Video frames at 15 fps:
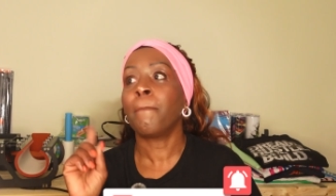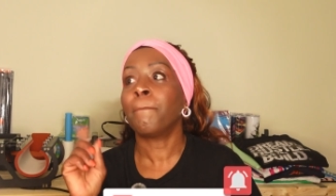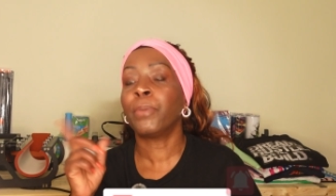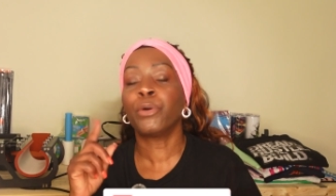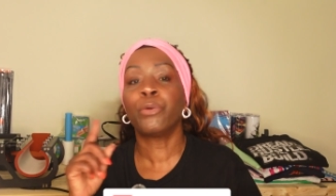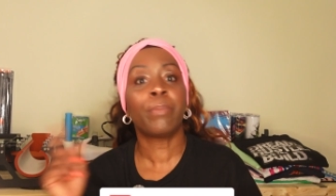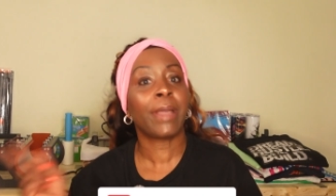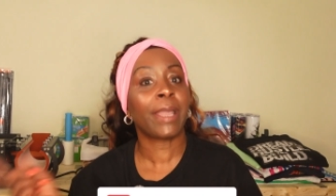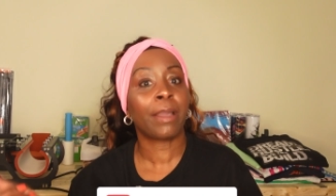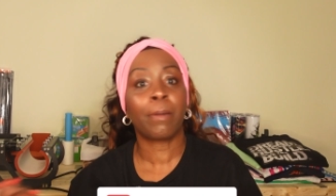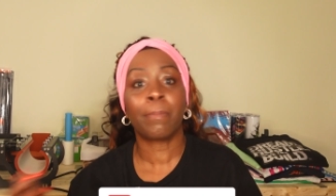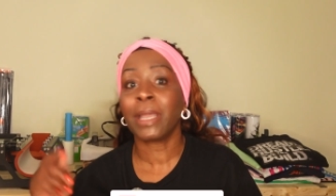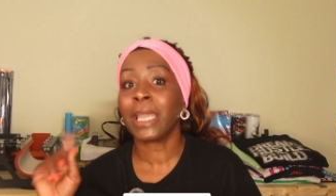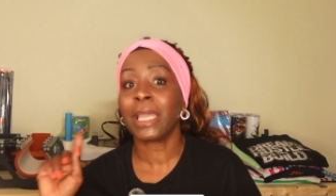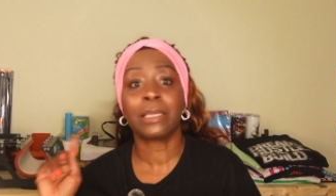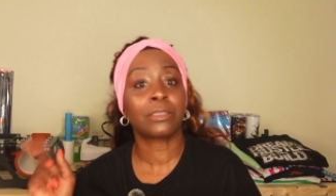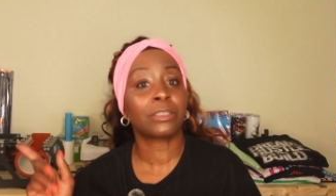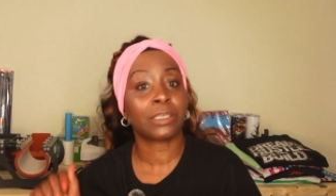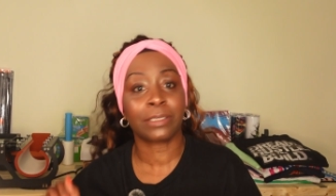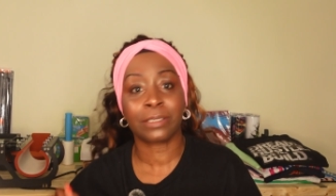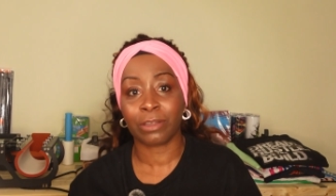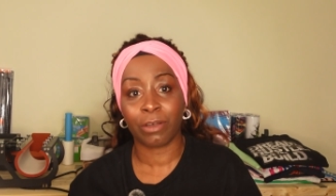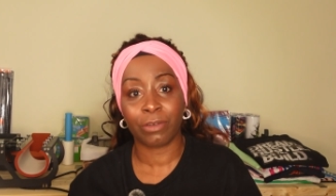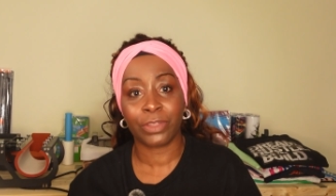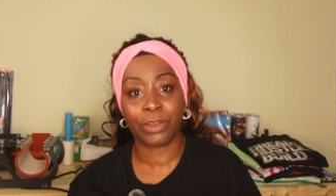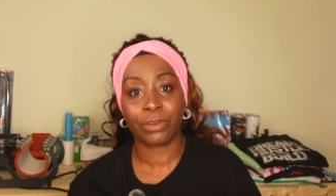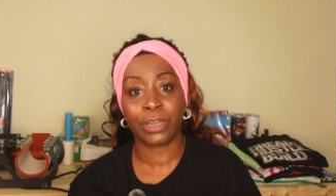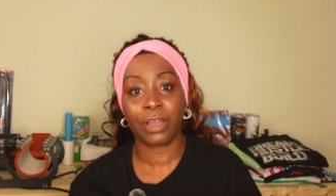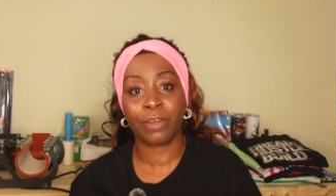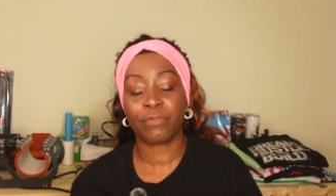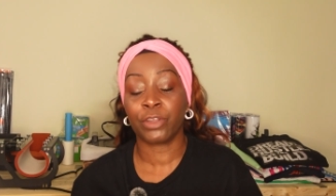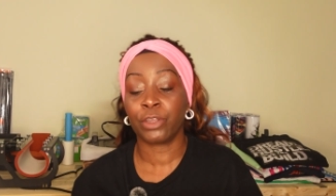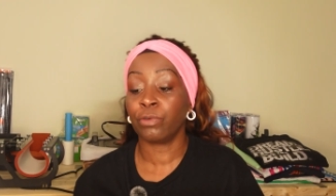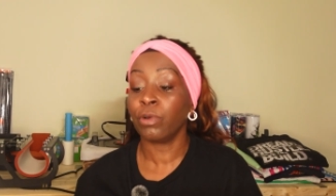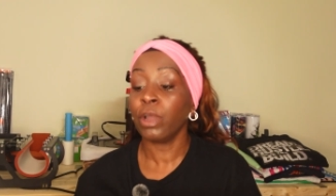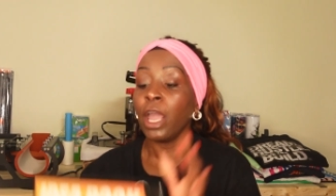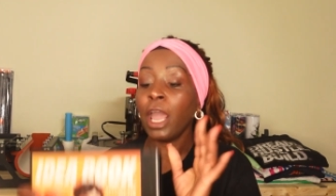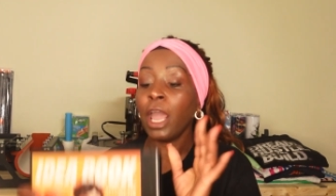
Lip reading: Boom, bam. It's just all there done for you.